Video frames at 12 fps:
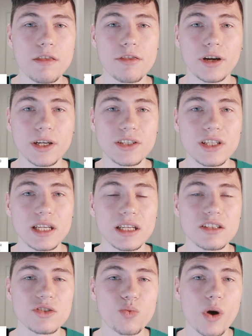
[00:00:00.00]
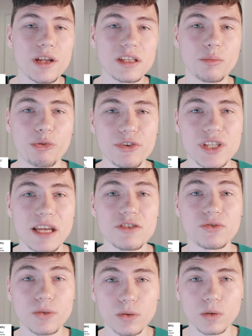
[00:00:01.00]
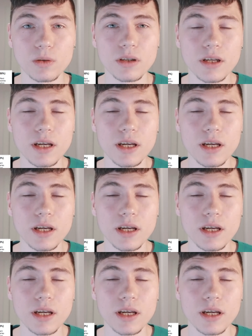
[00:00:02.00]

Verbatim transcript: thirty, twenty percent rule.